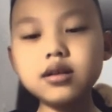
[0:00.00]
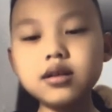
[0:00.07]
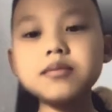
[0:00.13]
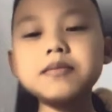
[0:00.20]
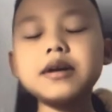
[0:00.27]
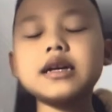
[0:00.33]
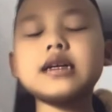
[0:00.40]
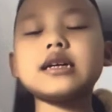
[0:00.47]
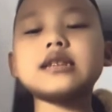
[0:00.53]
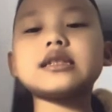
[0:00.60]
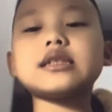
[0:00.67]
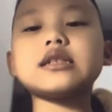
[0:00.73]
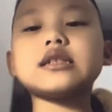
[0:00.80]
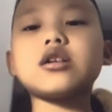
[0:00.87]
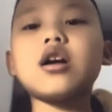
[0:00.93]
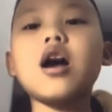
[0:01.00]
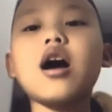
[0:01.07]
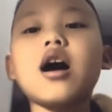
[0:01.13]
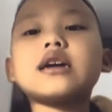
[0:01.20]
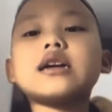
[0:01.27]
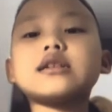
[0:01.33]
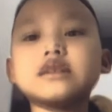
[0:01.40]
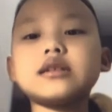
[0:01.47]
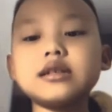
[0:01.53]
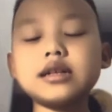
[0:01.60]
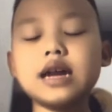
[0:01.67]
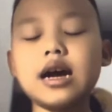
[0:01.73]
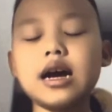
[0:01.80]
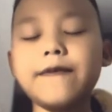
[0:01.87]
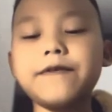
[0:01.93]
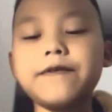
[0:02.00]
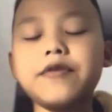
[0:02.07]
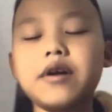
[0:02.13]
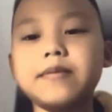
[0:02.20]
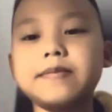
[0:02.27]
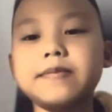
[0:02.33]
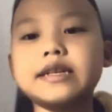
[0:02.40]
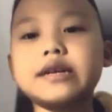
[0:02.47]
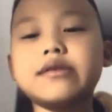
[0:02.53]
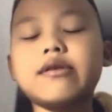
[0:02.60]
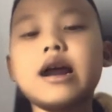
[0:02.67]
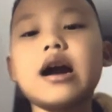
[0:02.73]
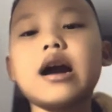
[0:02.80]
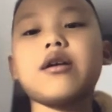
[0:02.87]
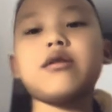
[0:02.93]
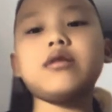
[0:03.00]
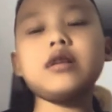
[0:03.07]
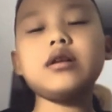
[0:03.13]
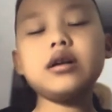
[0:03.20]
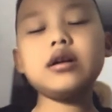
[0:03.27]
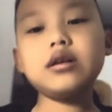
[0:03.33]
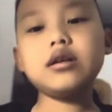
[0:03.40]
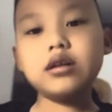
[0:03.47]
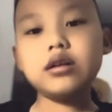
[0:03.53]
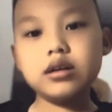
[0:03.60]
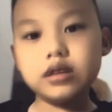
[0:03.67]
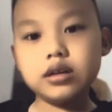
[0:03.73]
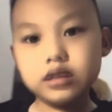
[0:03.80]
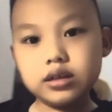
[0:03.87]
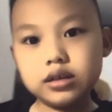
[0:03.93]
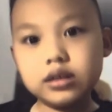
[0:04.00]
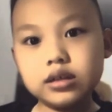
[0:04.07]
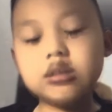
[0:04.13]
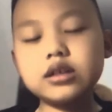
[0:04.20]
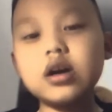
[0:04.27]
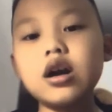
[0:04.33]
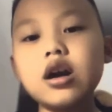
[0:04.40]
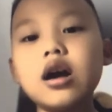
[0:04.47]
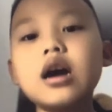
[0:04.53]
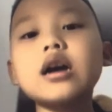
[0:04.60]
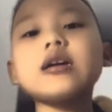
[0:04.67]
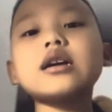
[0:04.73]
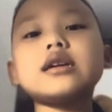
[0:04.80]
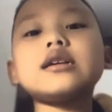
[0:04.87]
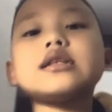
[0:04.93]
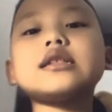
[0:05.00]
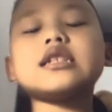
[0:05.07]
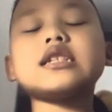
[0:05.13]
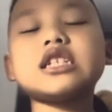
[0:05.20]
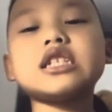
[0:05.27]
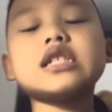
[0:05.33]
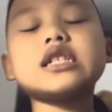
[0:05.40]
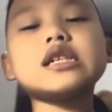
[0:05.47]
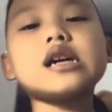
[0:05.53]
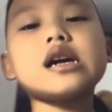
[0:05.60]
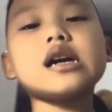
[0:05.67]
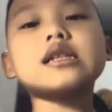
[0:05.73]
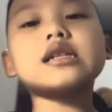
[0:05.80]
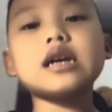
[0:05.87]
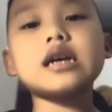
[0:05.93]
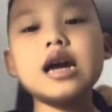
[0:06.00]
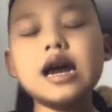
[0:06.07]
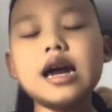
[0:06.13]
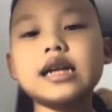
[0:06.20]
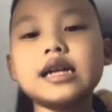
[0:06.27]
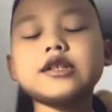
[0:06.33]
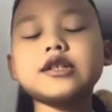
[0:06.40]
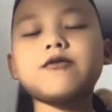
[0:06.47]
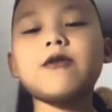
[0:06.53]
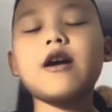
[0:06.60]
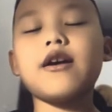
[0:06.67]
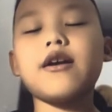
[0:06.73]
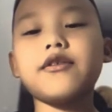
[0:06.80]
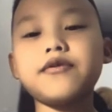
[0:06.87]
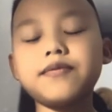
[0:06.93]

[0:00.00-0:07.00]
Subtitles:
Because the rock come from the ground. The rock is rigid and rough.